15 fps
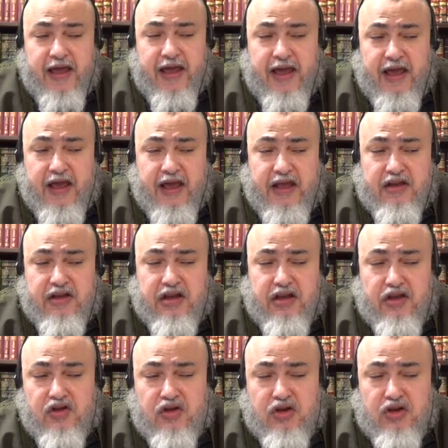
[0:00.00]
and
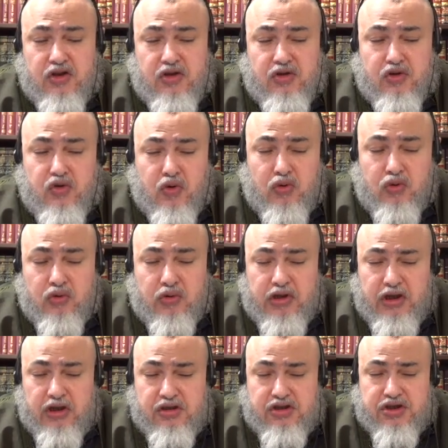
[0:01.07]

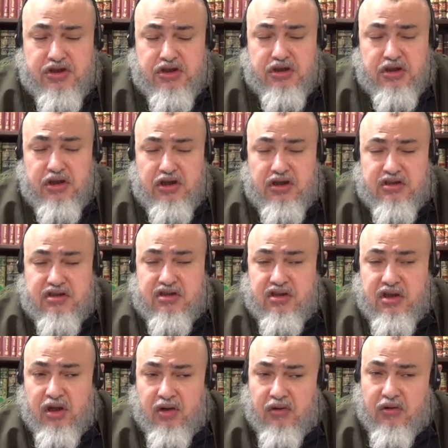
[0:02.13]
Quraysh is
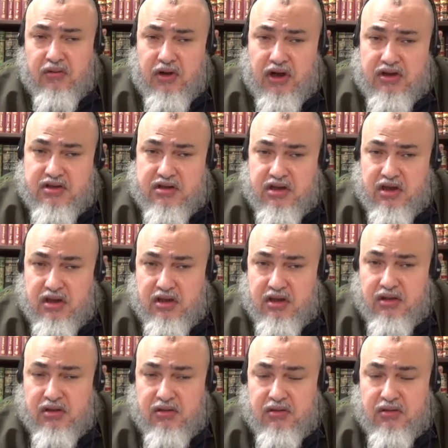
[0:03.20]
terrorizing